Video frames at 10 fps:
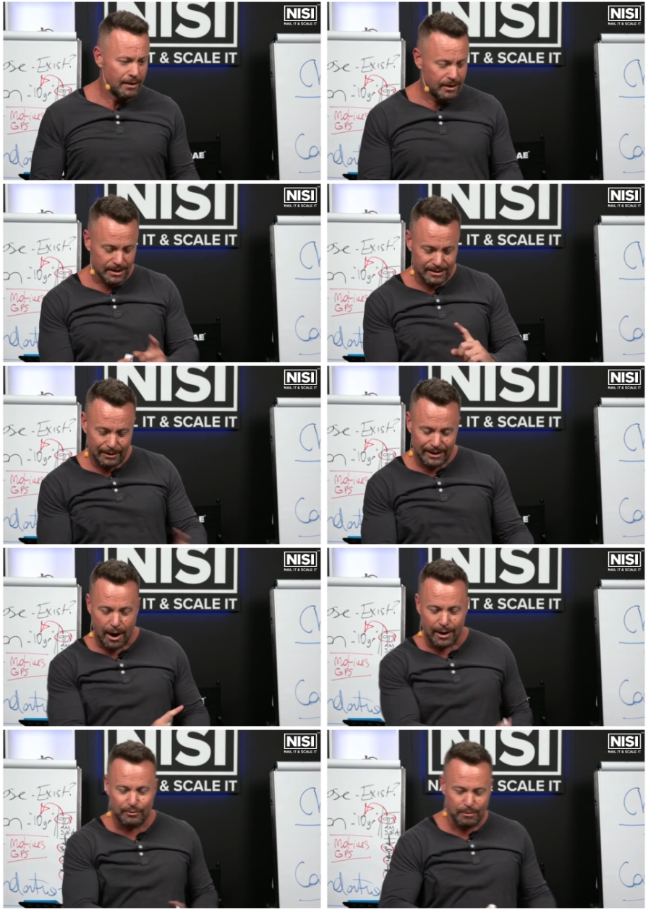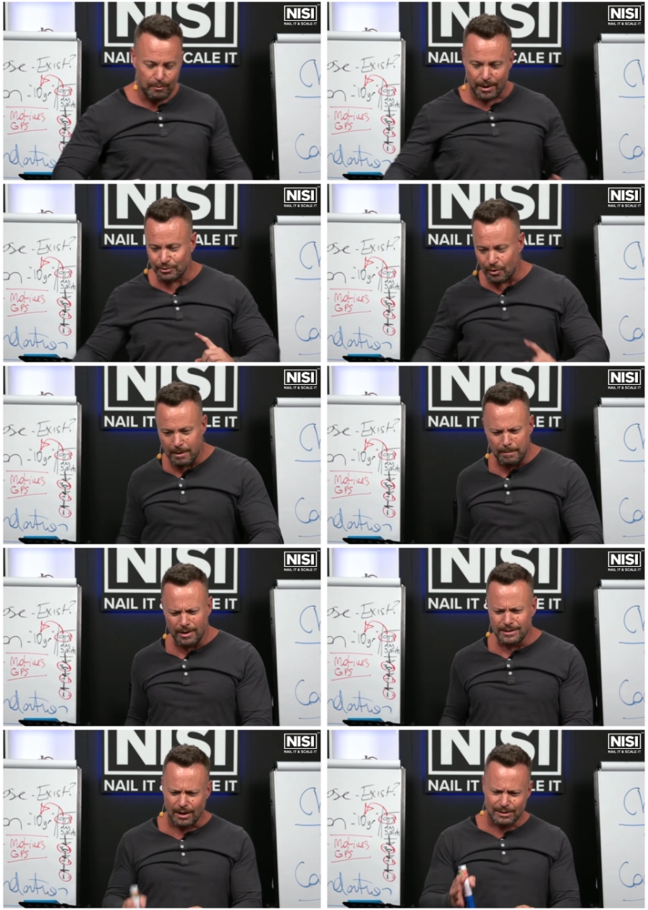because I was literally going through all my trauma
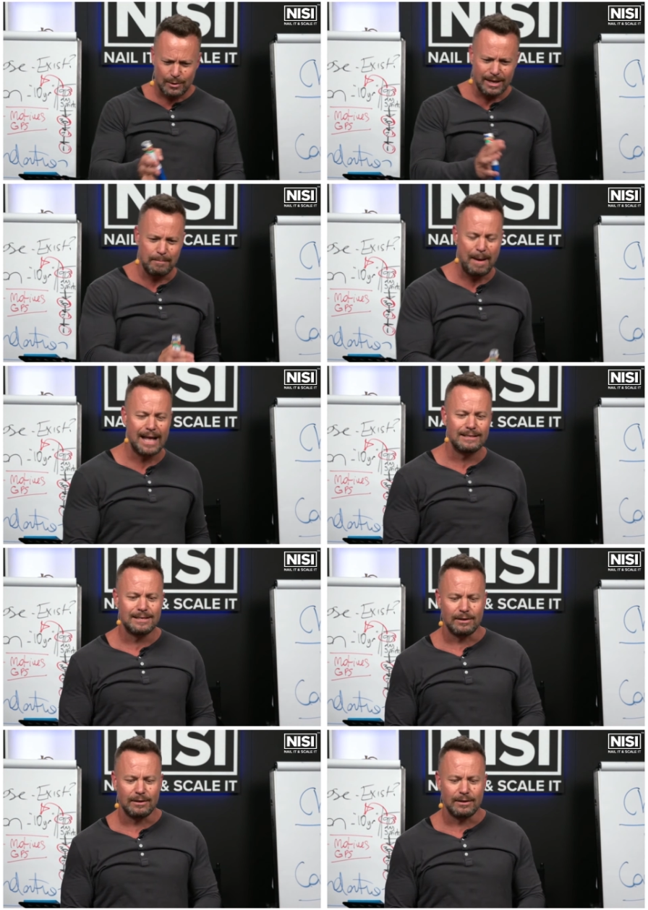bonds and I was looking at patterns and